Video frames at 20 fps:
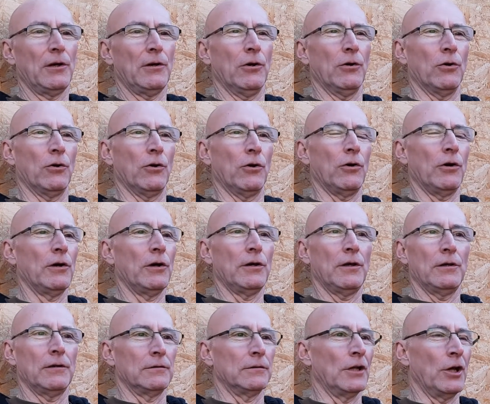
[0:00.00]
or
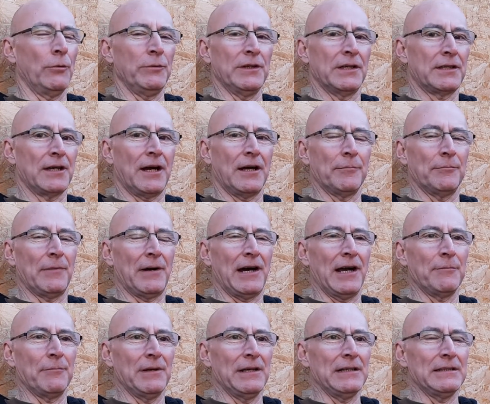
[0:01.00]
no, you can't buy
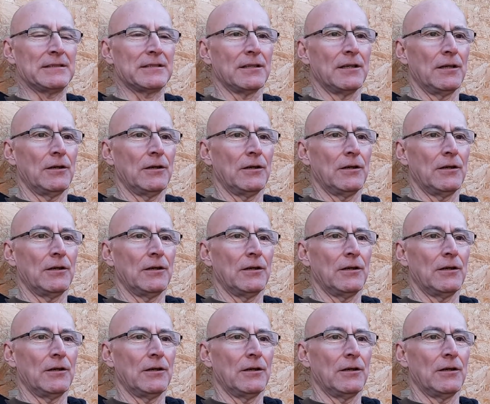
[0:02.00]
meat,